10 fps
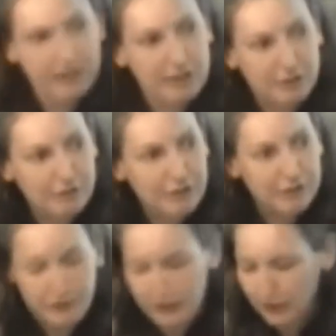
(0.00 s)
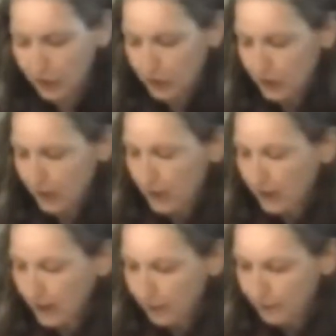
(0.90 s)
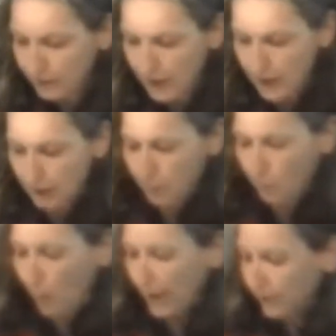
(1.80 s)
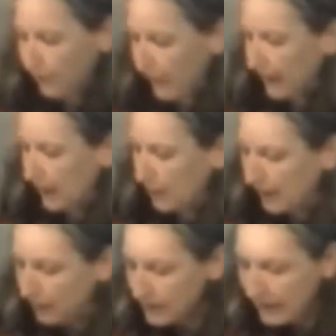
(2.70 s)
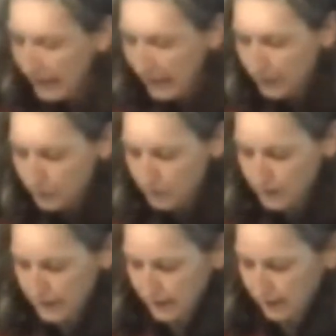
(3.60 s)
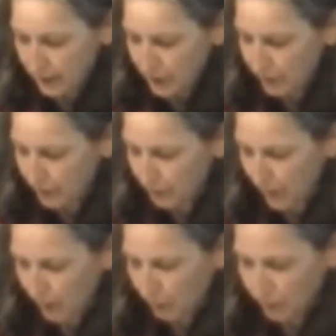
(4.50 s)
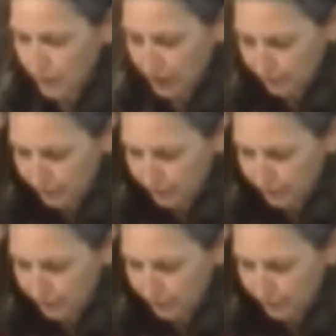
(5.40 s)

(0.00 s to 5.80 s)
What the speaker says: They're a very, very good kind of way of thinking about how to understand that shift in burial provision.